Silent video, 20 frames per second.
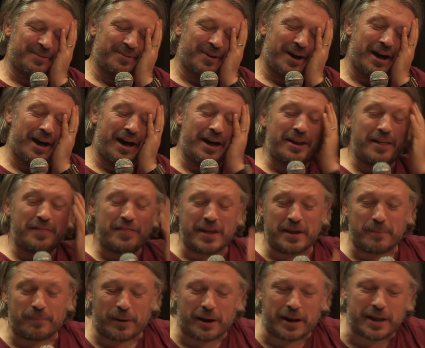well, and I
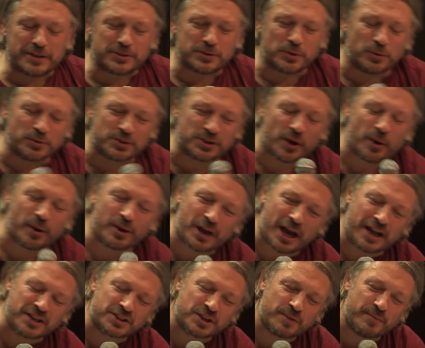think, but it's also
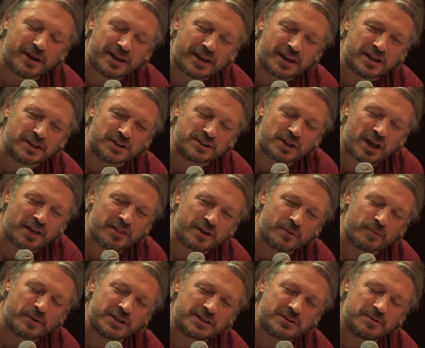as comedians, I
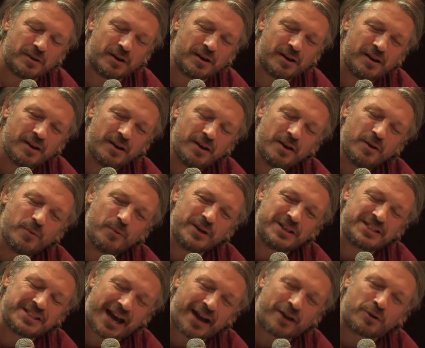think we
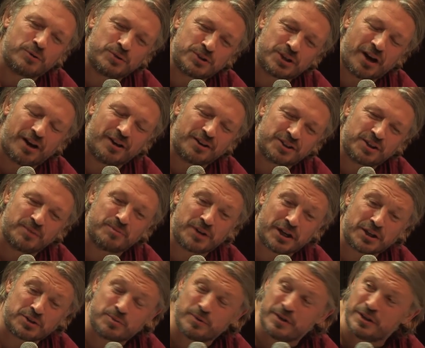we tackle dark
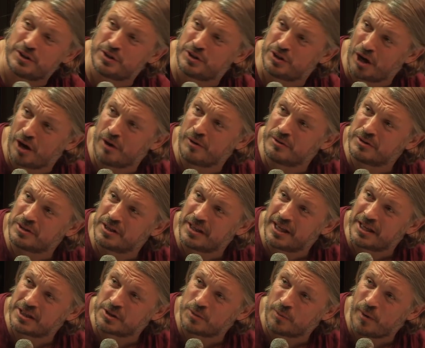subjects with jokes,
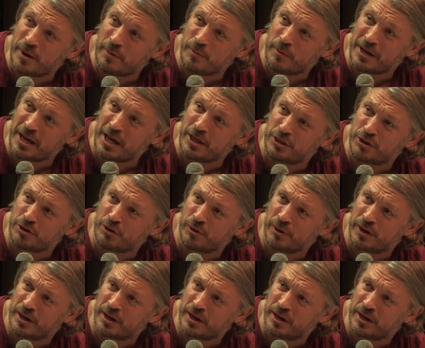and that's the way we get through